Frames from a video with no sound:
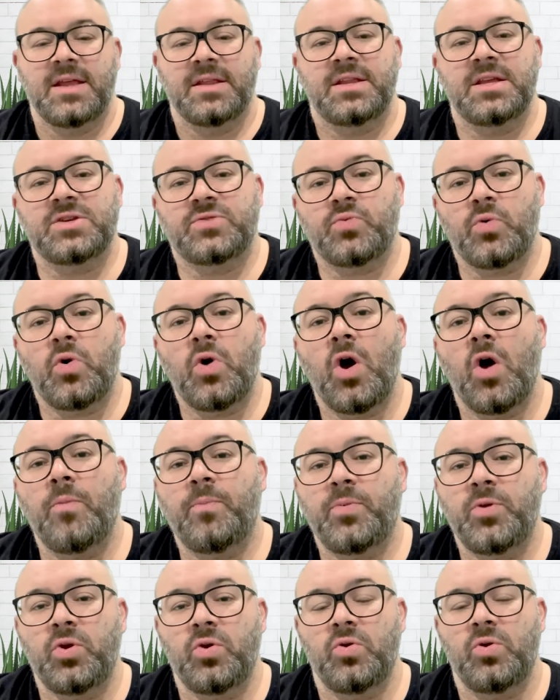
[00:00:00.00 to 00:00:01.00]
This will
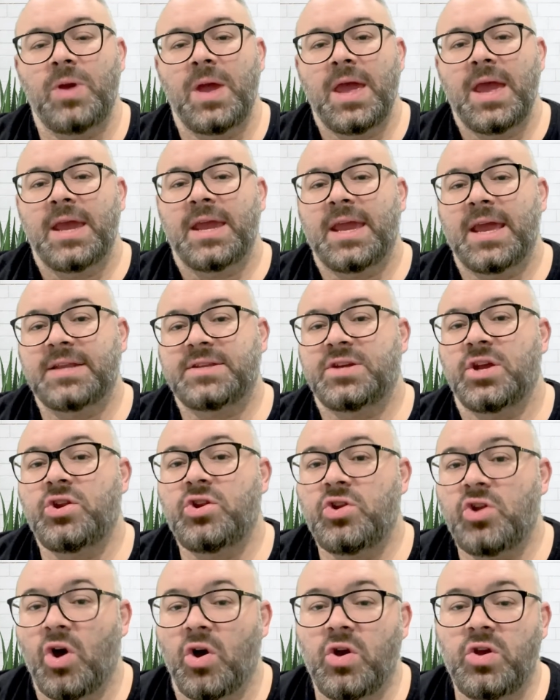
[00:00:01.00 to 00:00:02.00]
help you get to
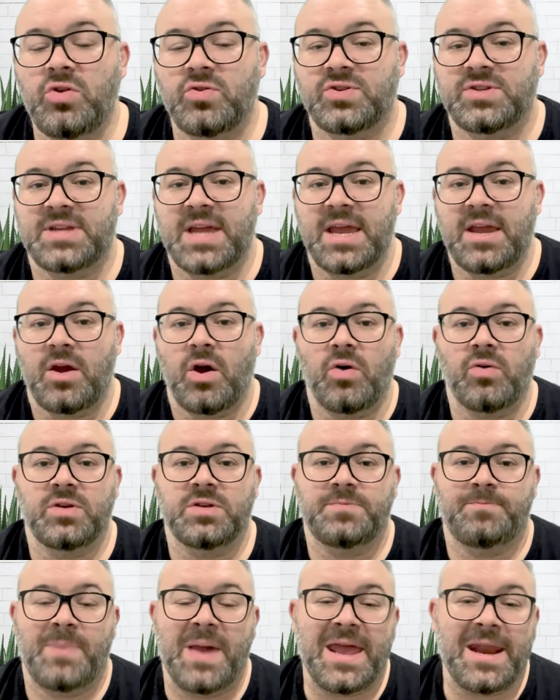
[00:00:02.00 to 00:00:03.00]
know your
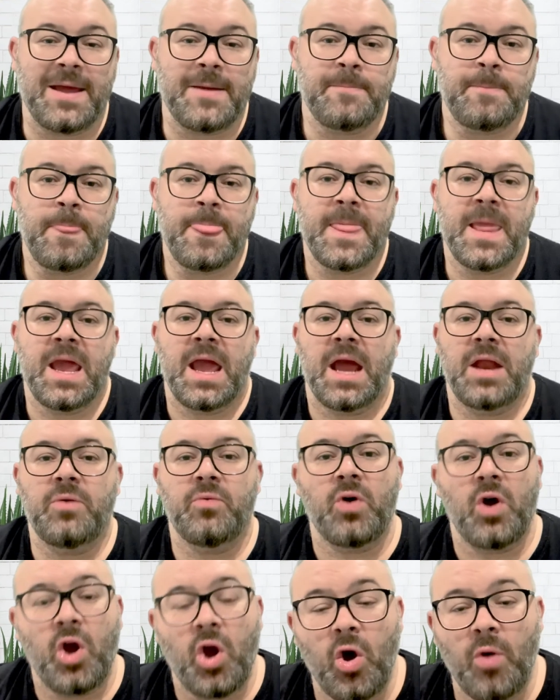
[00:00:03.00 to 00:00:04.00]
stakeholders better and it
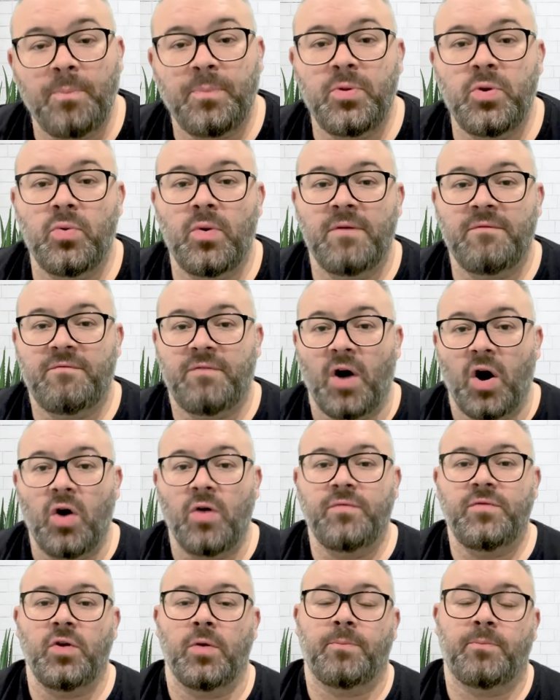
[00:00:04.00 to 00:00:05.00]
will help you
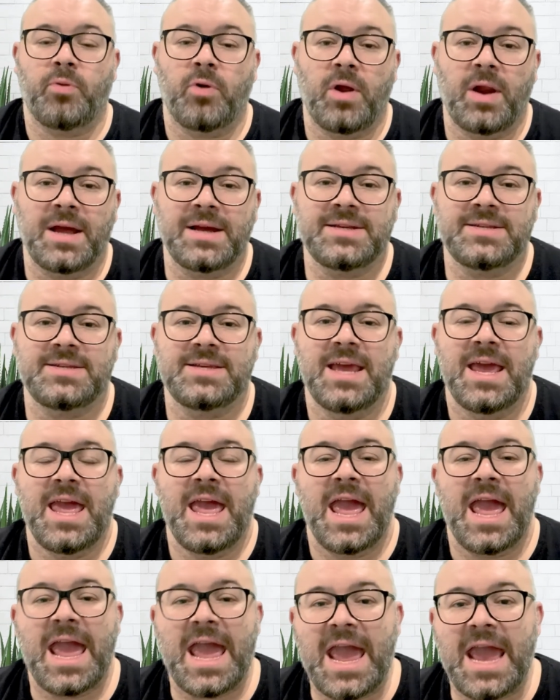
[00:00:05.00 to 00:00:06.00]
evolve your products
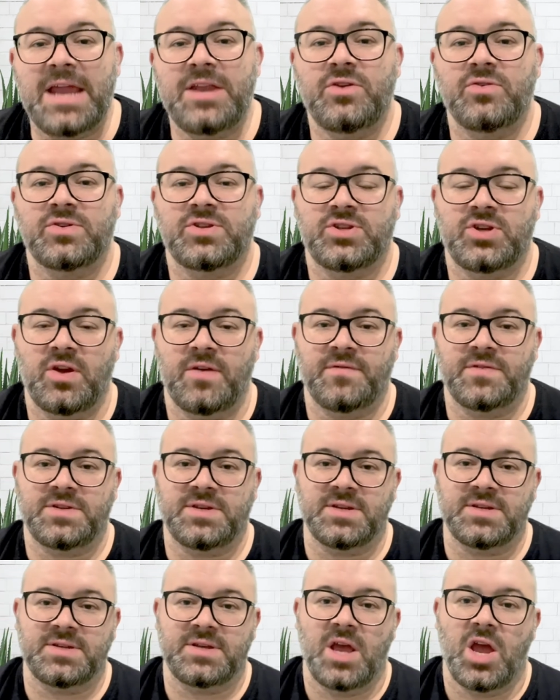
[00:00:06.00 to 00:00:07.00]
and your
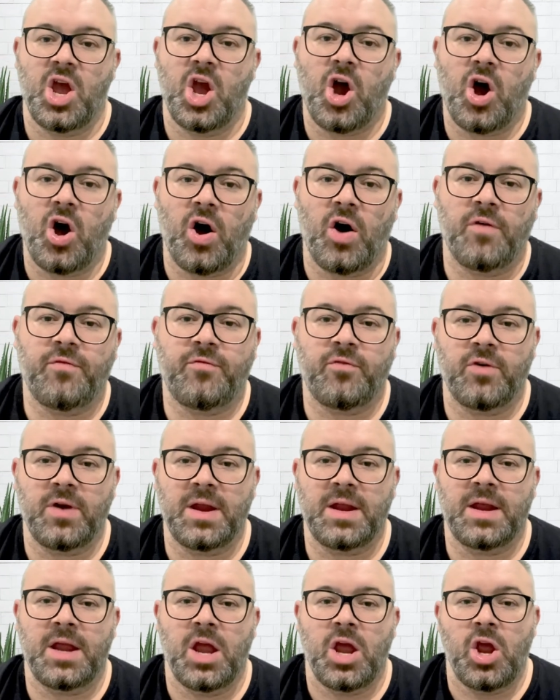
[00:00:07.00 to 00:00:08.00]
services
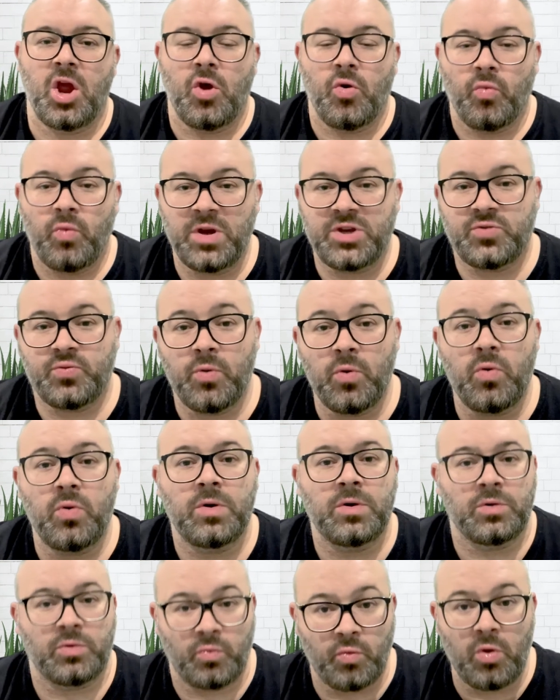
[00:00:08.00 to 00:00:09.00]
offering which will
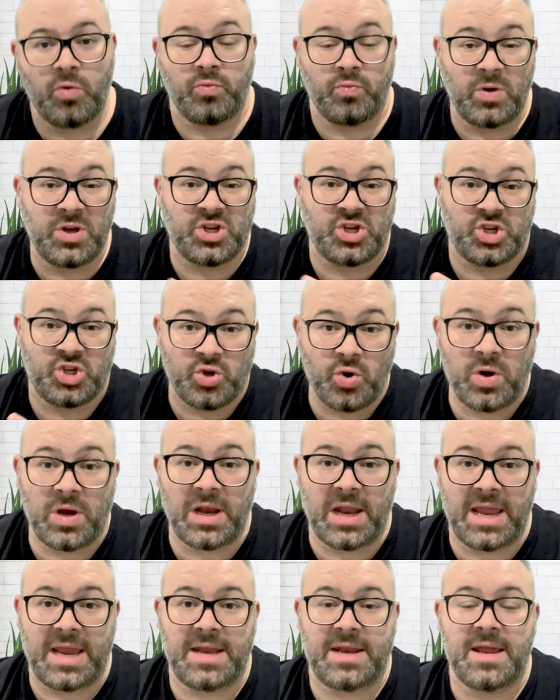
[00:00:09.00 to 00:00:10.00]
which should
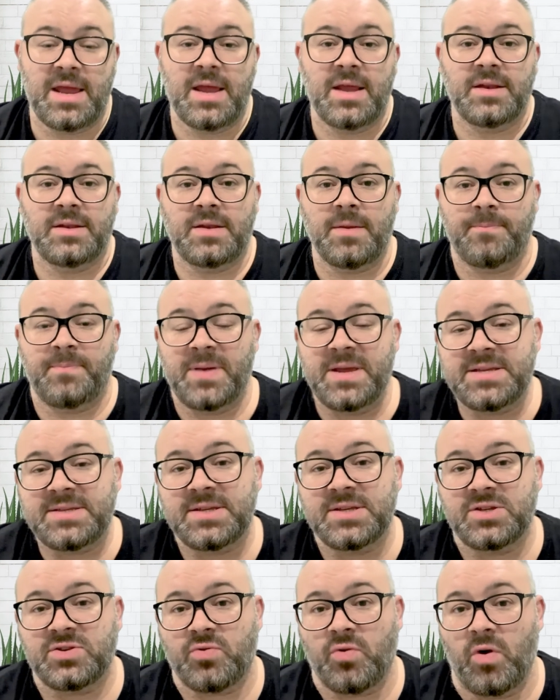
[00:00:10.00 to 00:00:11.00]
lead to
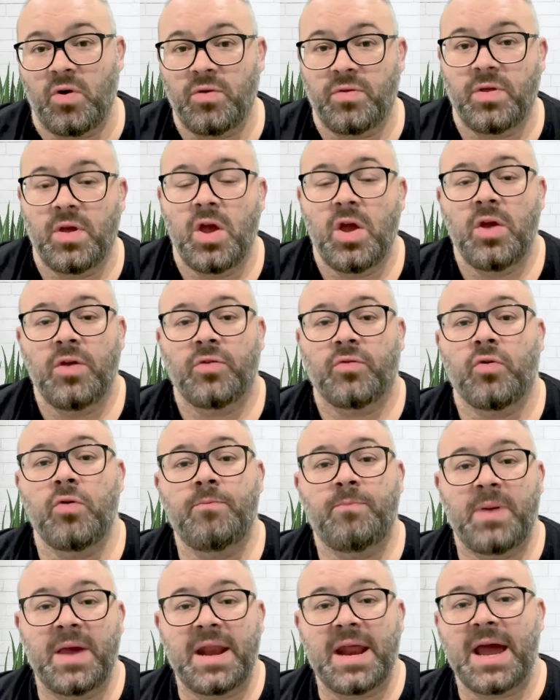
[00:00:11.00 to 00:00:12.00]
business growth
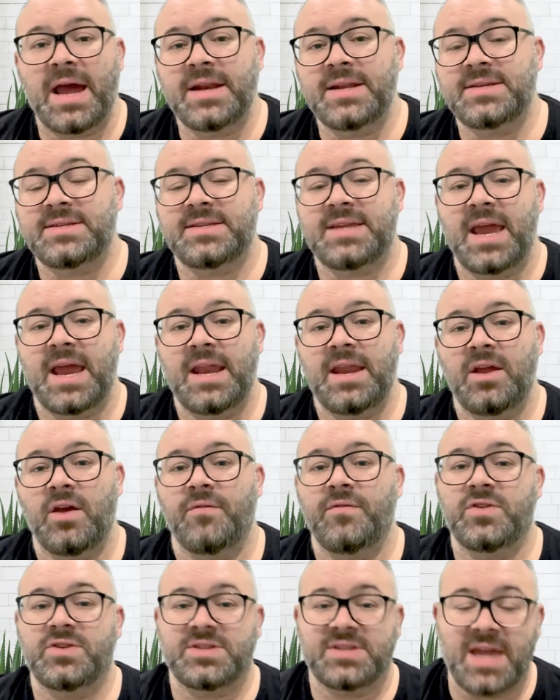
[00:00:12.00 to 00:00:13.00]
through better understanding
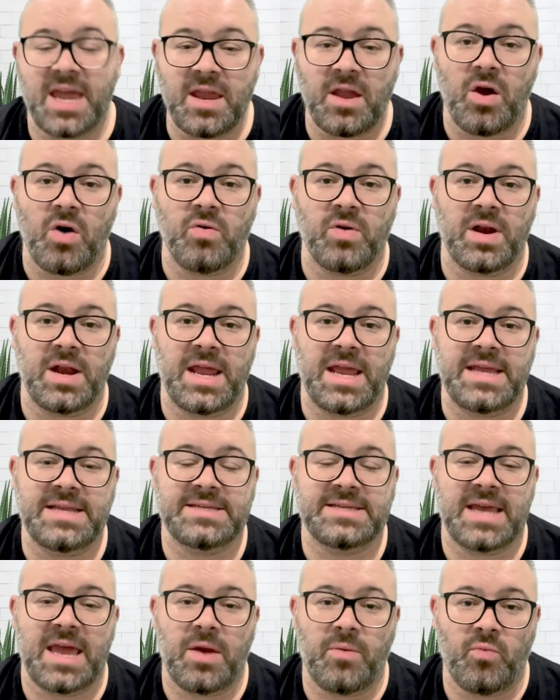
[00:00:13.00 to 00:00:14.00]
of your stakeholder
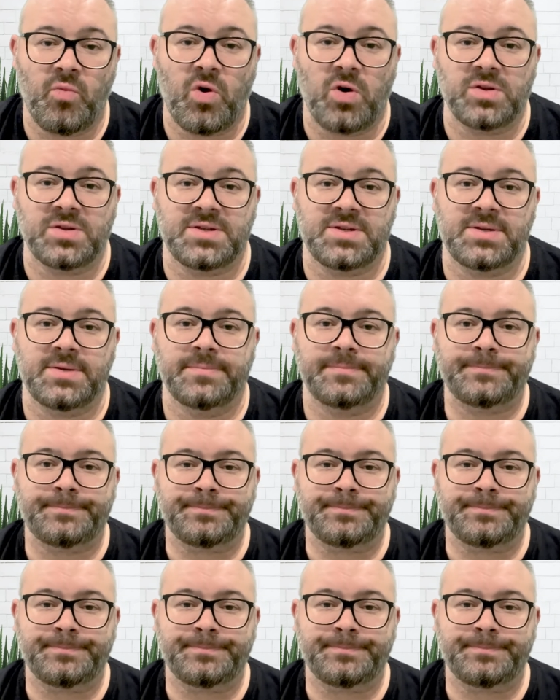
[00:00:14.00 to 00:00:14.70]
needs and wants.